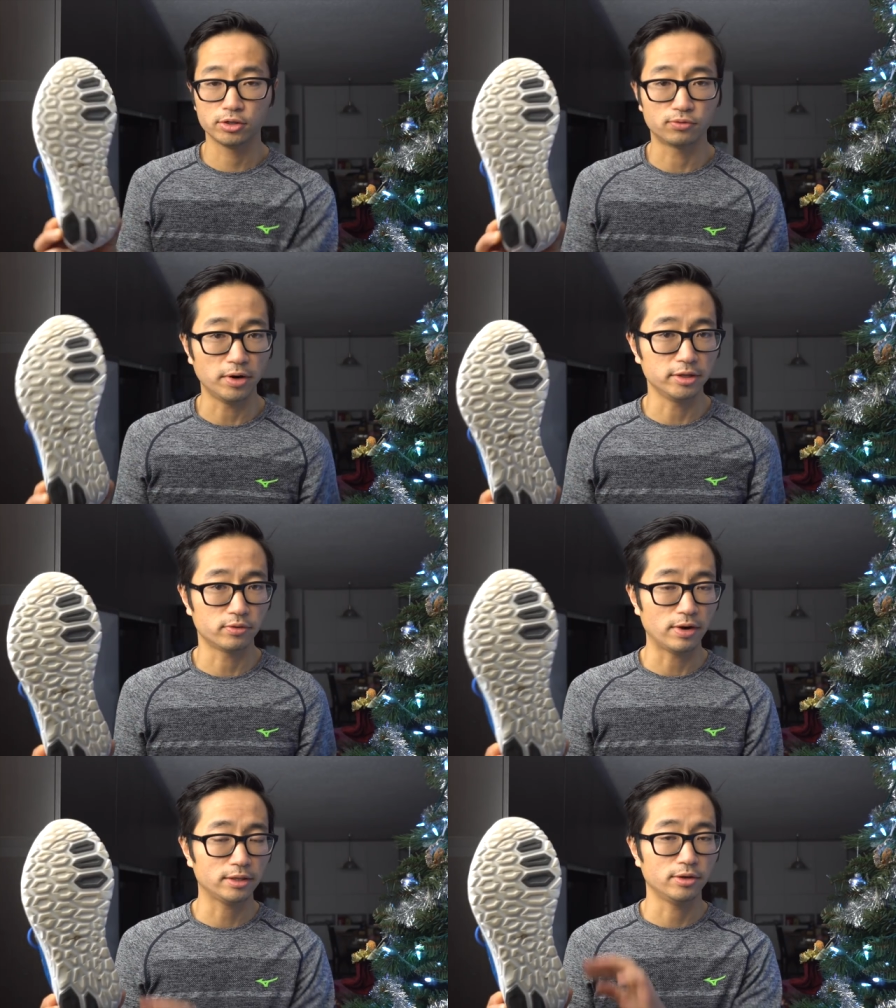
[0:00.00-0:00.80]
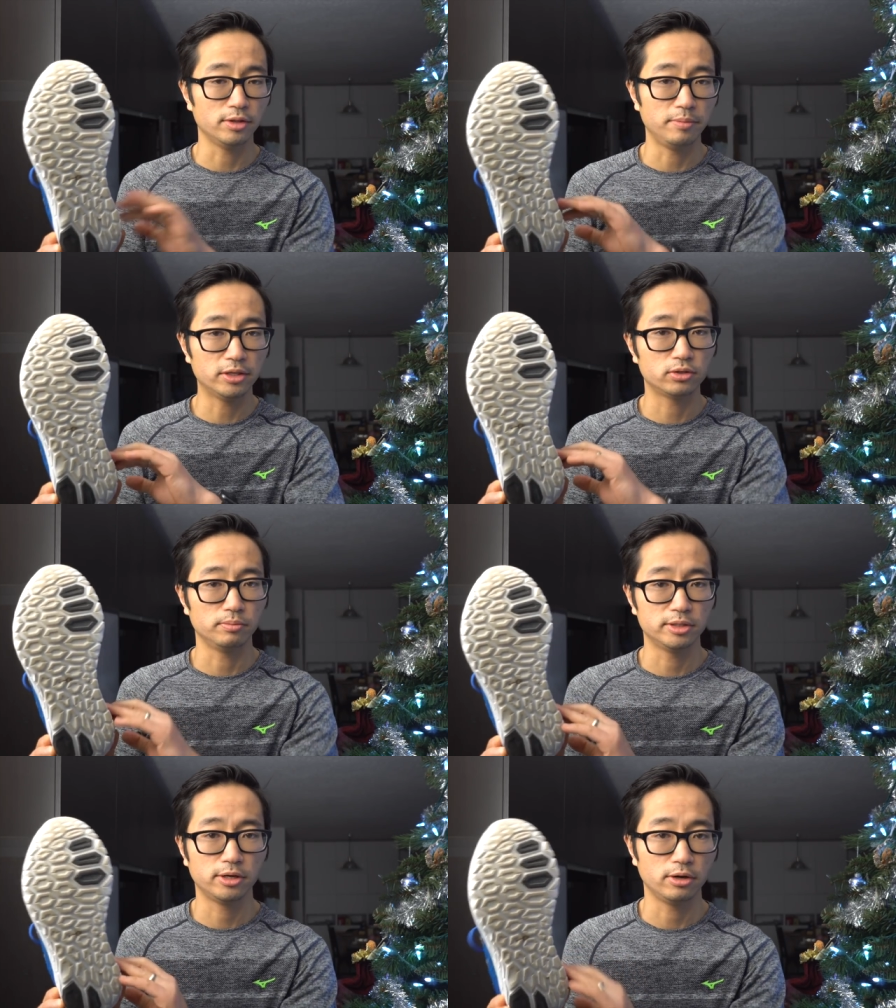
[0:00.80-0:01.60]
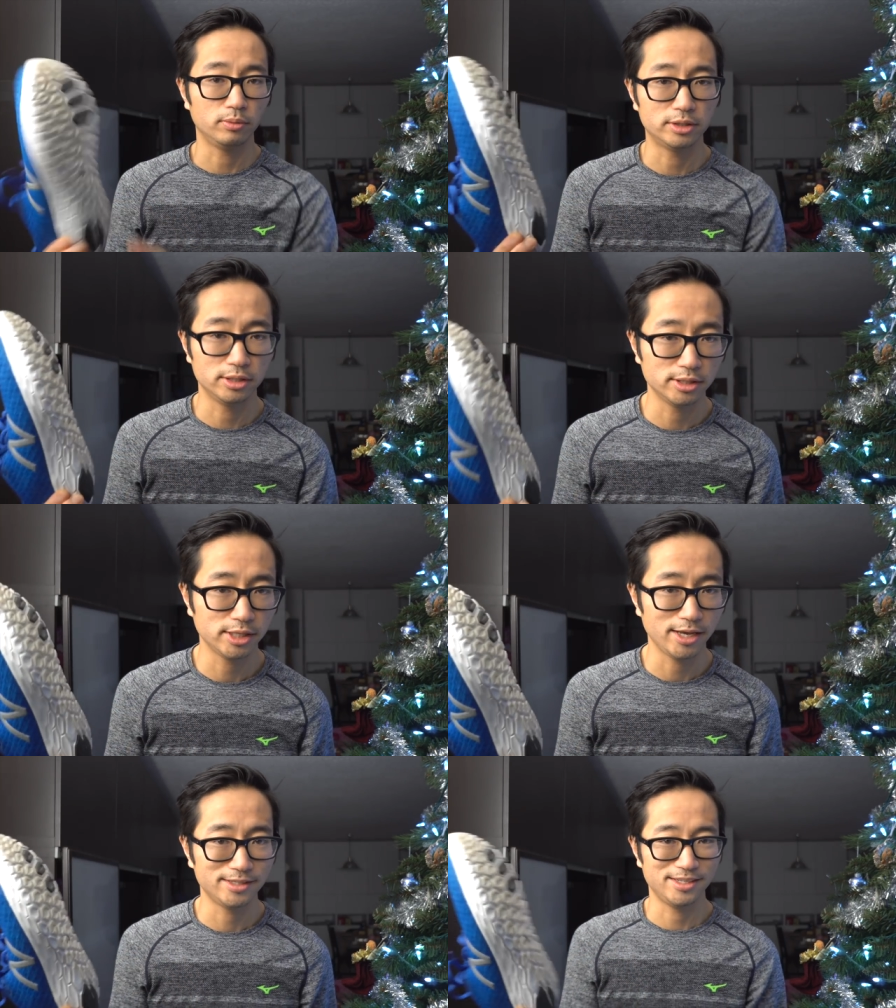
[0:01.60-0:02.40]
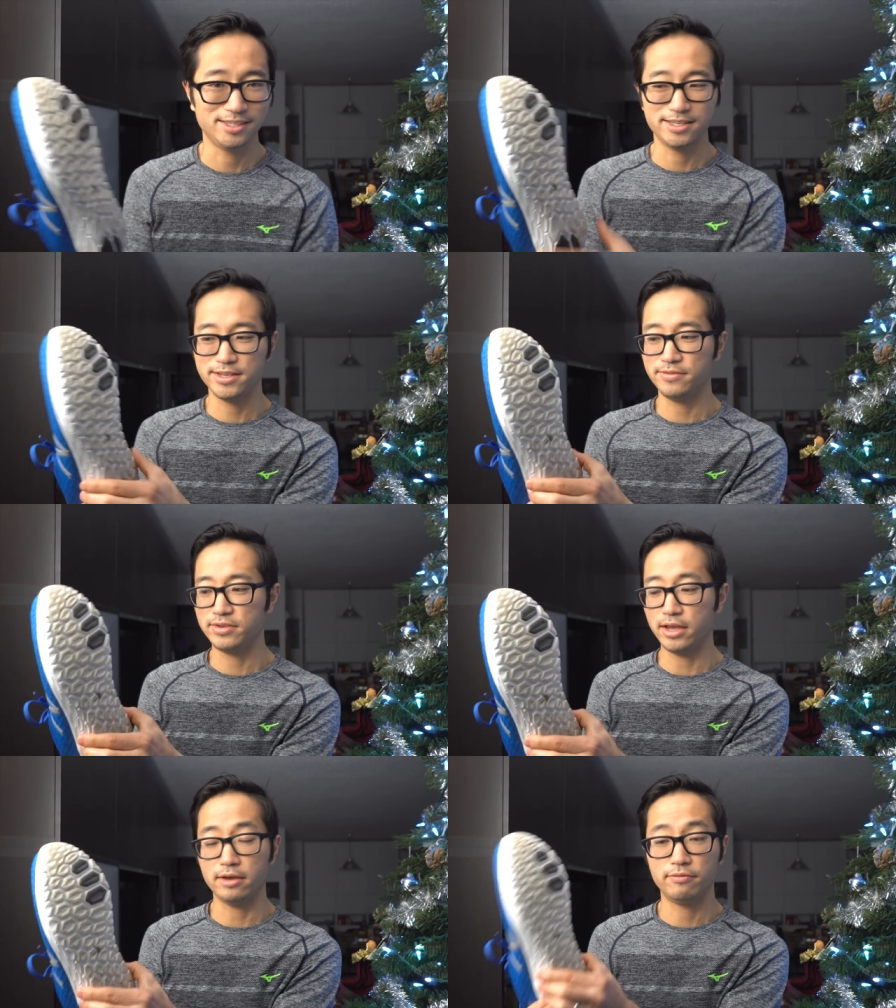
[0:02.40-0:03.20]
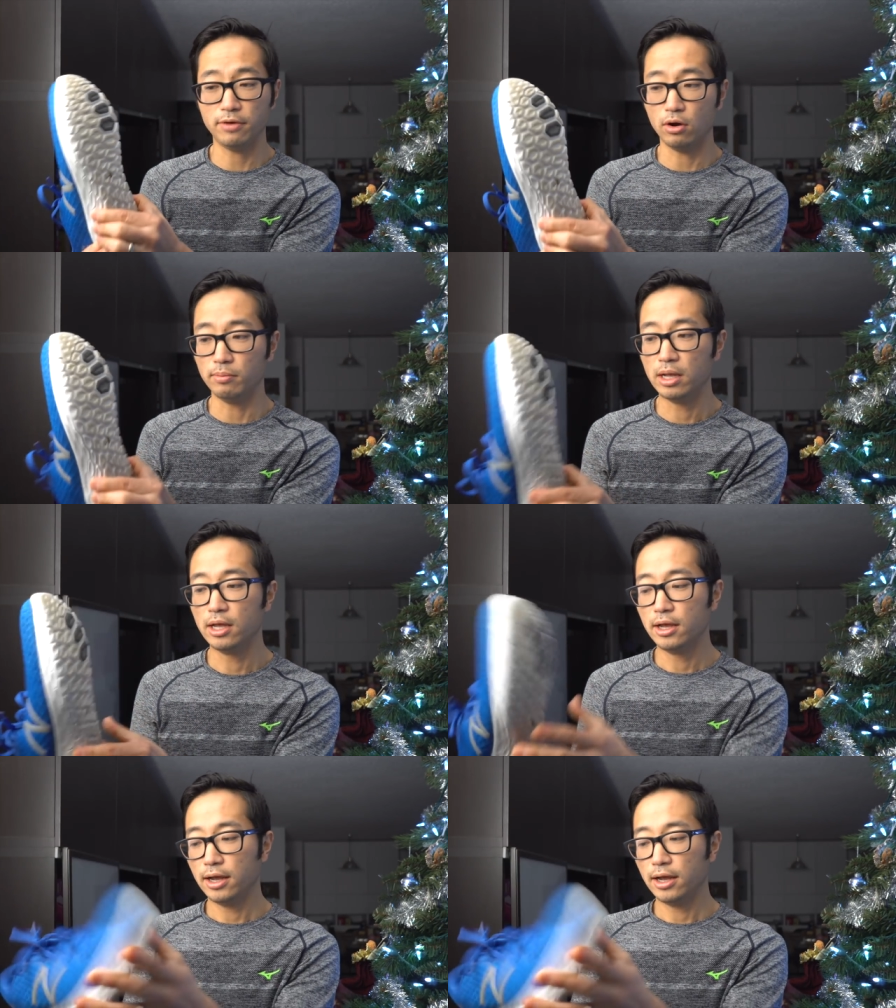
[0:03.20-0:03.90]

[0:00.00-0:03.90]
just running directly on the midsole material, which in this case is E V A foam.